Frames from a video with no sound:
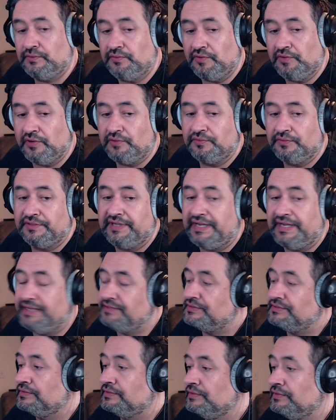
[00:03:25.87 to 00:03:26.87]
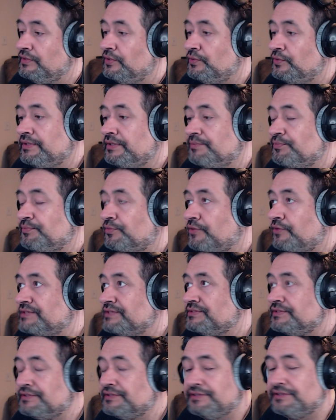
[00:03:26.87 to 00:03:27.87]
no gate, no
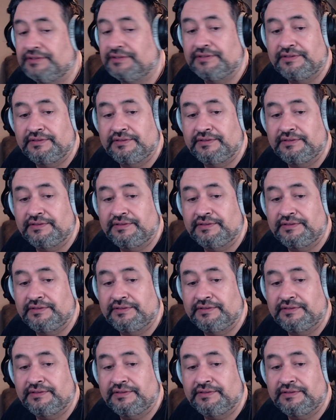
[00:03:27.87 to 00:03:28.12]
compressor,